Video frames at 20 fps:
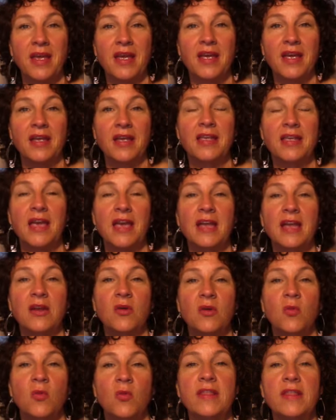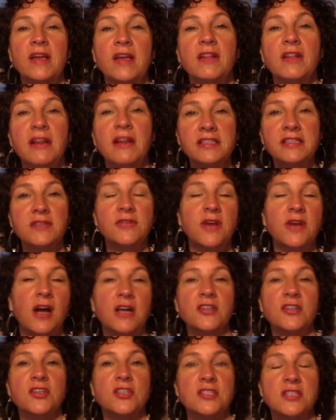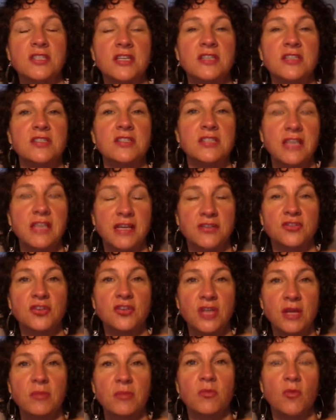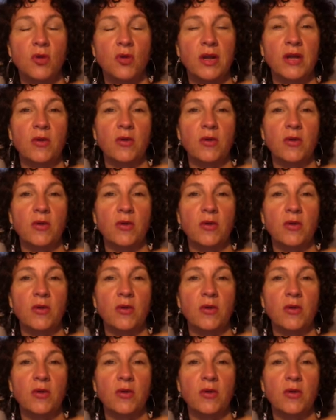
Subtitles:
Yet when the collective consciousness yesterday morning,